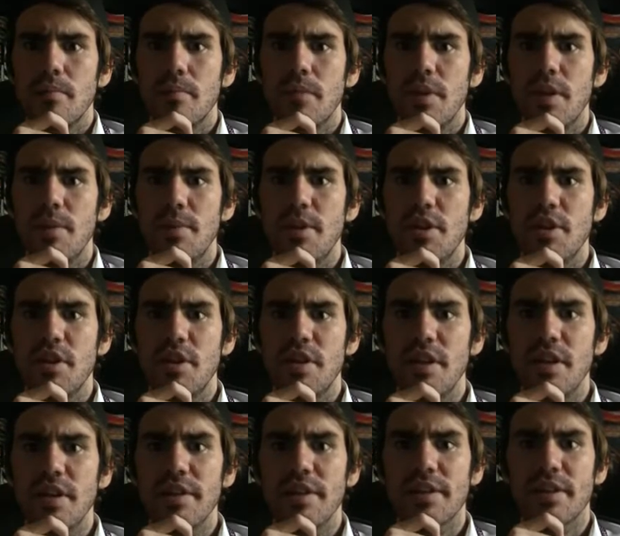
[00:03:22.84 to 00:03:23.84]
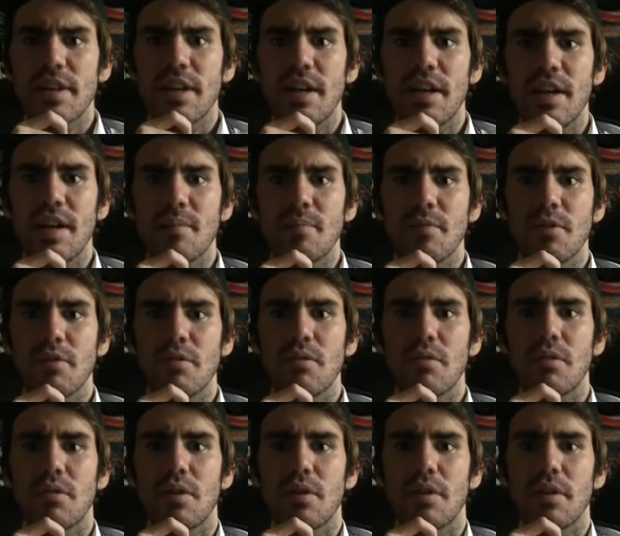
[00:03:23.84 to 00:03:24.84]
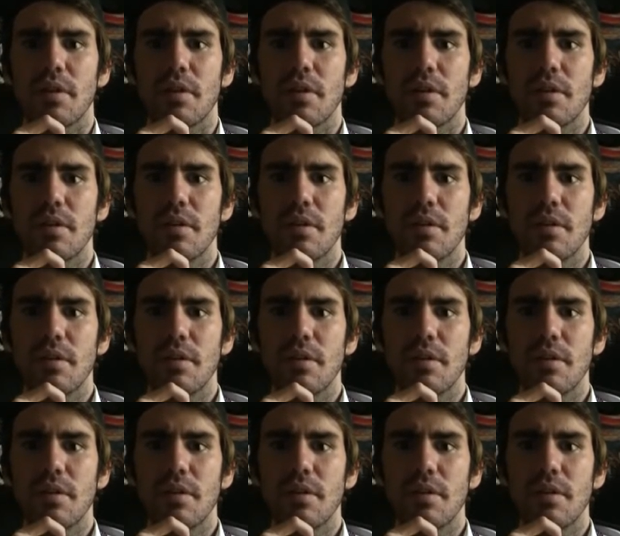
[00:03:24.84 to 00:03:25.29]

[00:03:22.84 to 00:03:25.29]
Maybe she is a Time Lord.